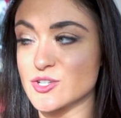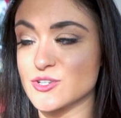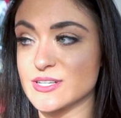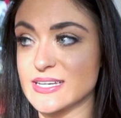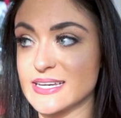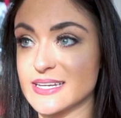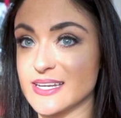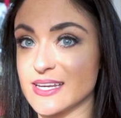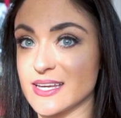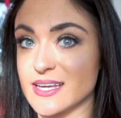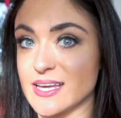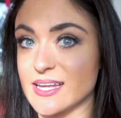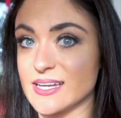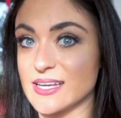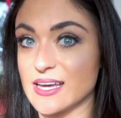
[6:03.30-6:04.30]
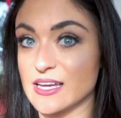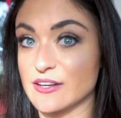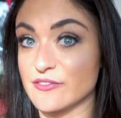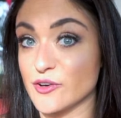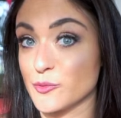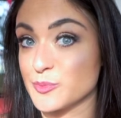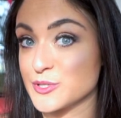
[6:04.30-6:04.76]
creating any kind
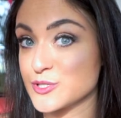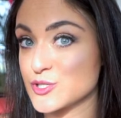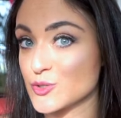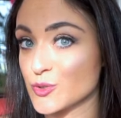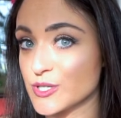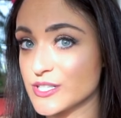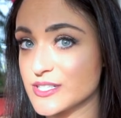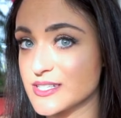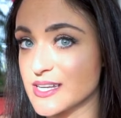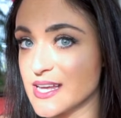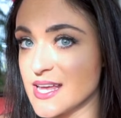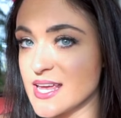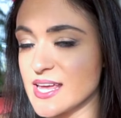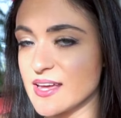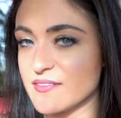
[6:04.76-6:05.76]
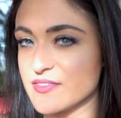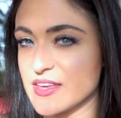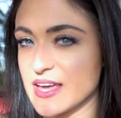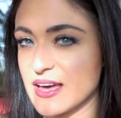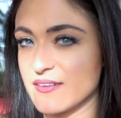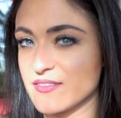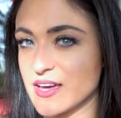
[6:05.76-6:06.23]
of open sores, if they
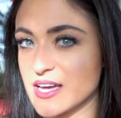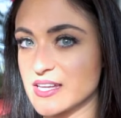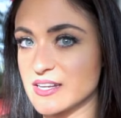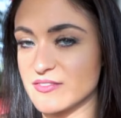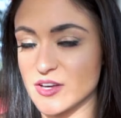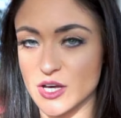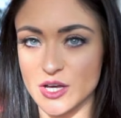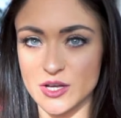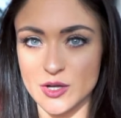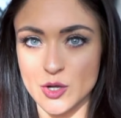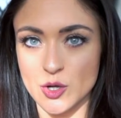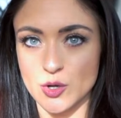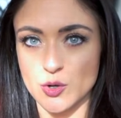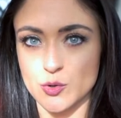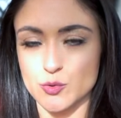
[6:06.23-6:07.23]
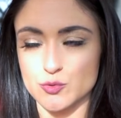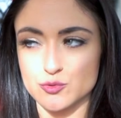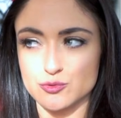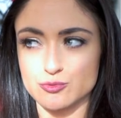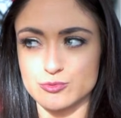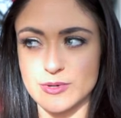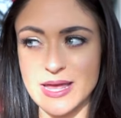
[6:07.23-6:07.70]
have kind of a
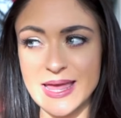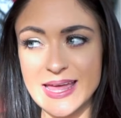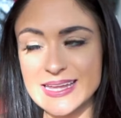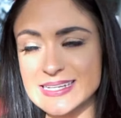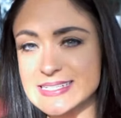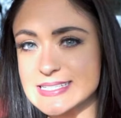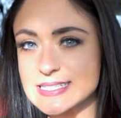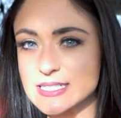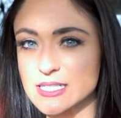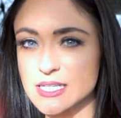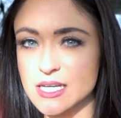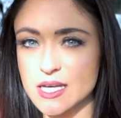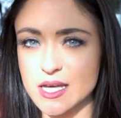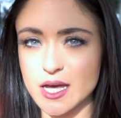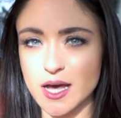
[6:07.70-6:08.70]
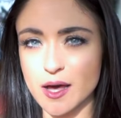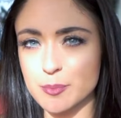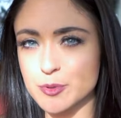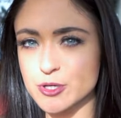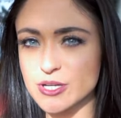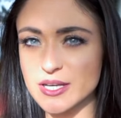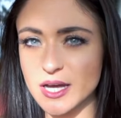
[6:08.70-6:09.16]
red,
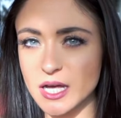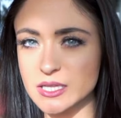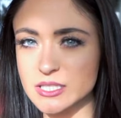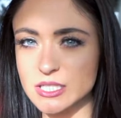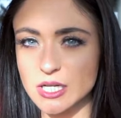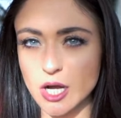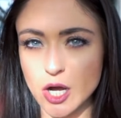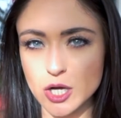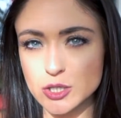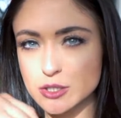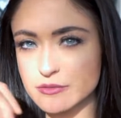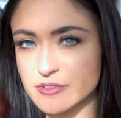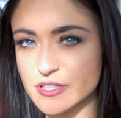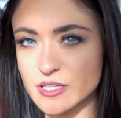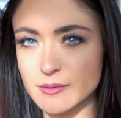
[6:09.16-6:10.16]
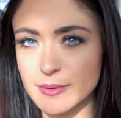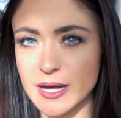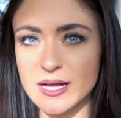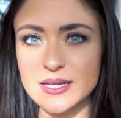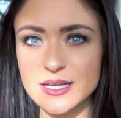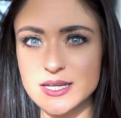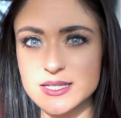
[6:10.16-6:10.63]
coppery color all over their
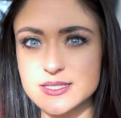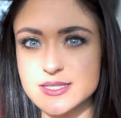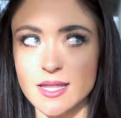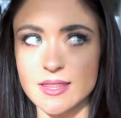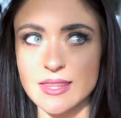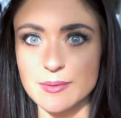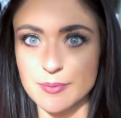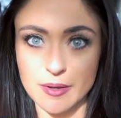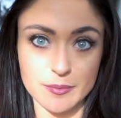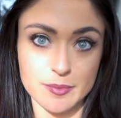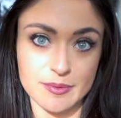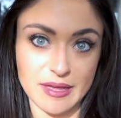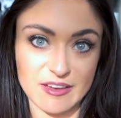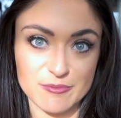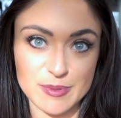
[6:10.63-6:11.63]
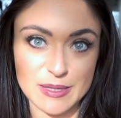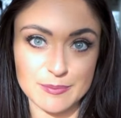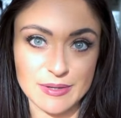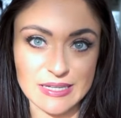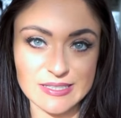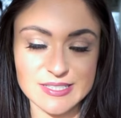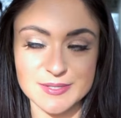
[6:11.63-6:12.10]
bodies, they probably have pig
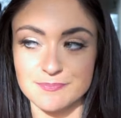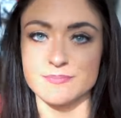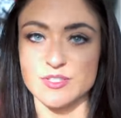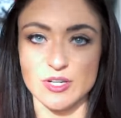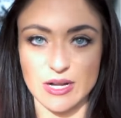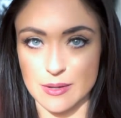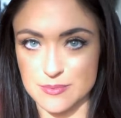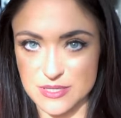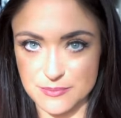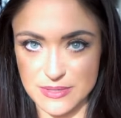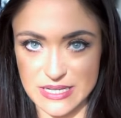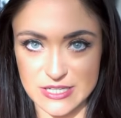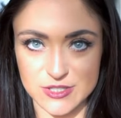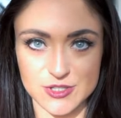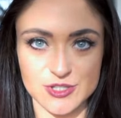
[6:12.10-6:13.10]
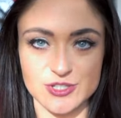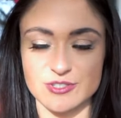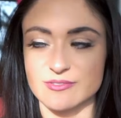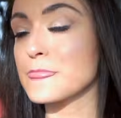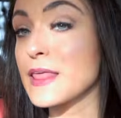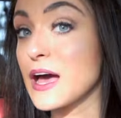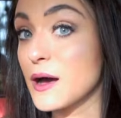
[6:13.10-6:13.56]
mites, sarcoptic
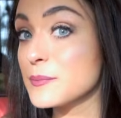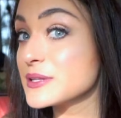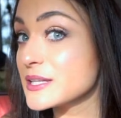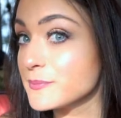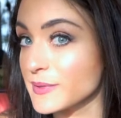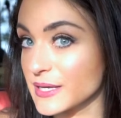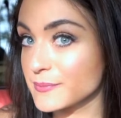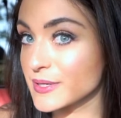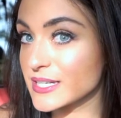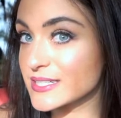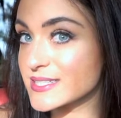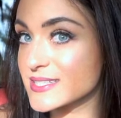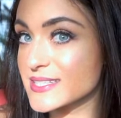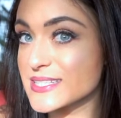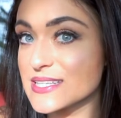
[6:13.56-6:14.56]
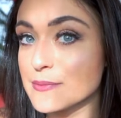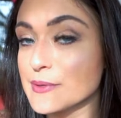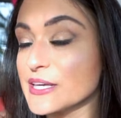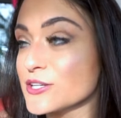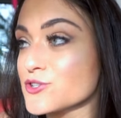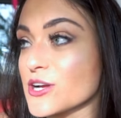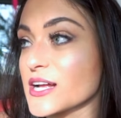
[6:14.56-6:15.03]
mange, commonly pig mites. This can
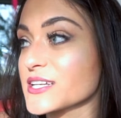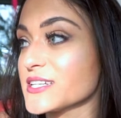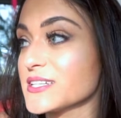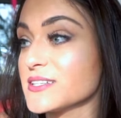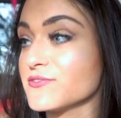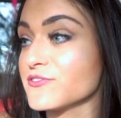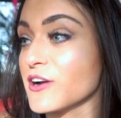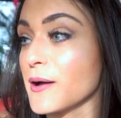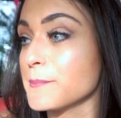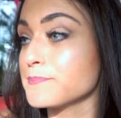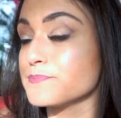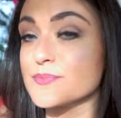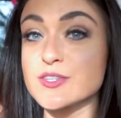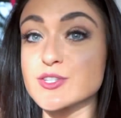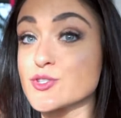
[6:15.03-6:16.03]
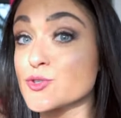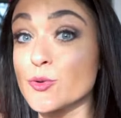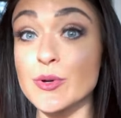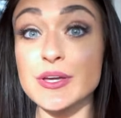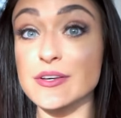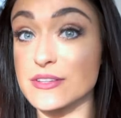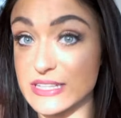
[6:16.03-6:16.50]
be contracted from the
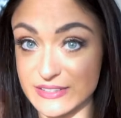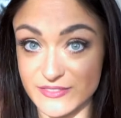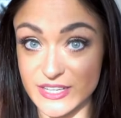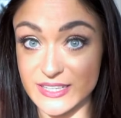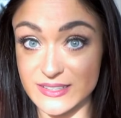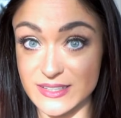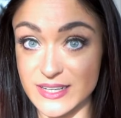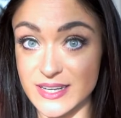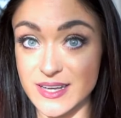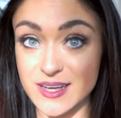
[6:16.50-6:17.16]
soil even.